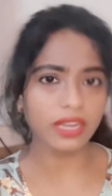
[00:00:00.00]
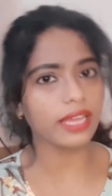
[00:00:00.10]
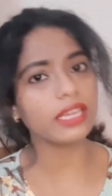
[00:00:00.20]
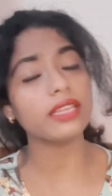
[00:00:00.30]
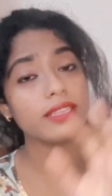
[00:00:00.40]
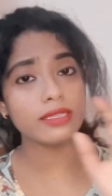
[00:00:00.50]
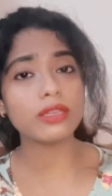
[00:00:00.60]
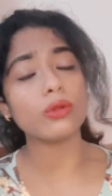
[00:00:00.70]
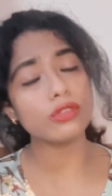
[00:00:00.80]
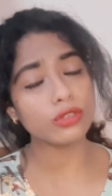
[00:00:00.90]
like these
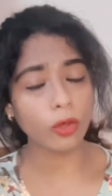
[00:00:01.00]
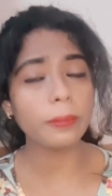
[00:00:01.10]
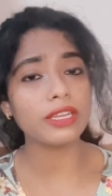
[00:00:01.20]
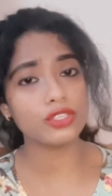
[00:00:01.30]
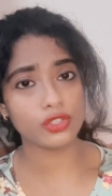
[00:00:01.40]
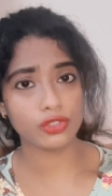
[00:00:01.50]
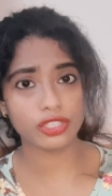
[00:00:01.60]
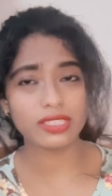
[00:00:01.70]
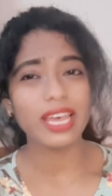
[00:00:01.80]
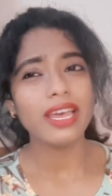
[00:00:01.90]
are also top
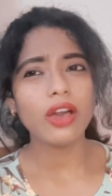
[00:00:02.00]
institutions.